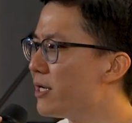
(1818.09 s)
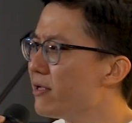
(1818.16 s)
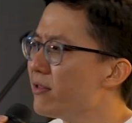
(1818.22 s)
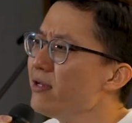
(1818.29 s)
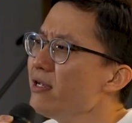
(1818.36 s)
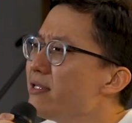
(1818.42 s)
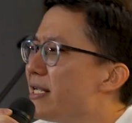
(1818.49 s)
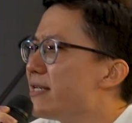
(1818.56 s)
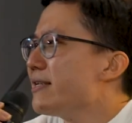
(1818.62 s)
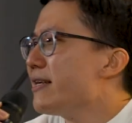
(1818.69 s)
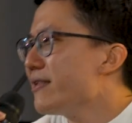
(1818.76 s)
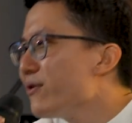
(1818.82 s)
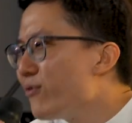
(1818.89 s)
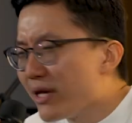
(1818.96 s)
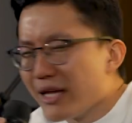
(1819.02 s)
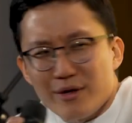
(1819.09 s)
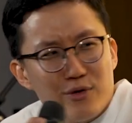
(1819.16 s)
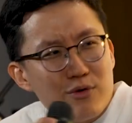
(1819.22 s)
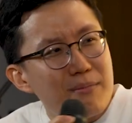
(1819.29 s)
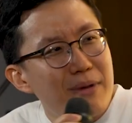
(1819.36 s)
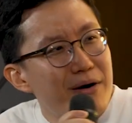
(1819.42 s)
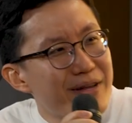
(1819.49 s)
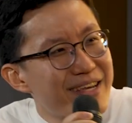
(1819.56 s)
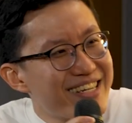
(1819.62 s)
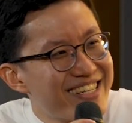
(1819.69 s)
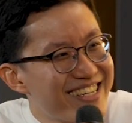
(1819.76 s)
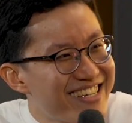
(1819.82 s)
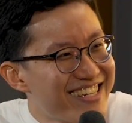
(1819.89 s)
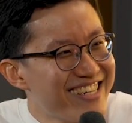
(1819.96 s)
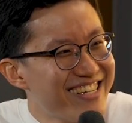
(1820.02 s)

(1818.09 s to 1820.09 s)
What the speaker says: But the thing is, there's nothing we can do about it.